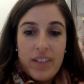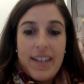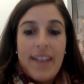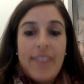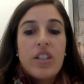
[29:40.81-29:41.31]

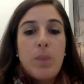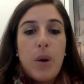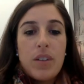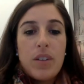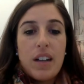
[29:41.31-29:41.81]
Instead of just
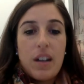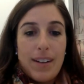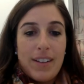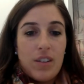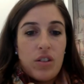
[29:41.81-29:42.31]
posting a
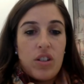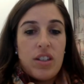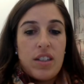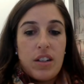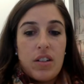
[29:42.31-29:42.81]
question,
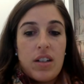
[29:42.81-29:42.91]
just search,